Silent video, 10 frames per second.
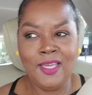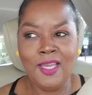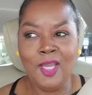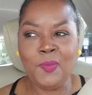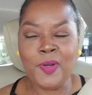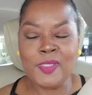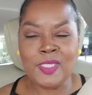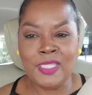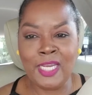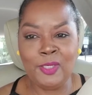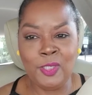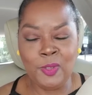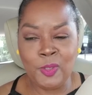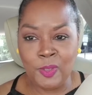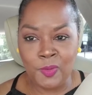a person that I knew
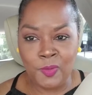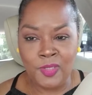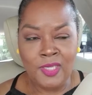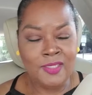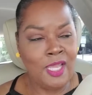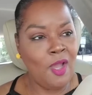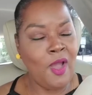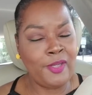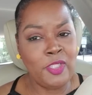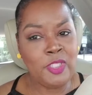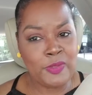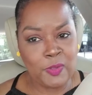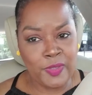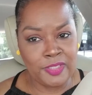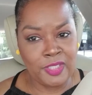who, now I knew she was a
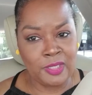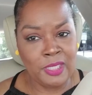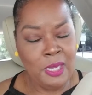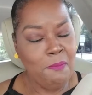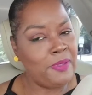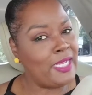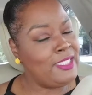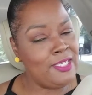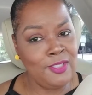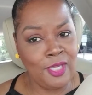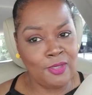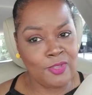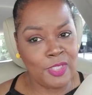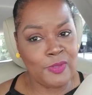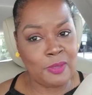realtor, but I didn't know
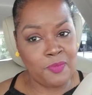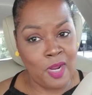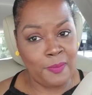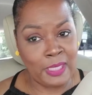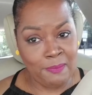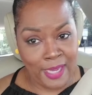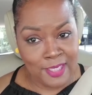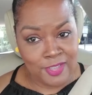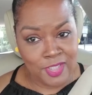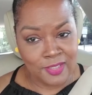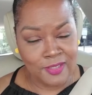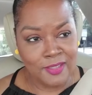she was a property manager.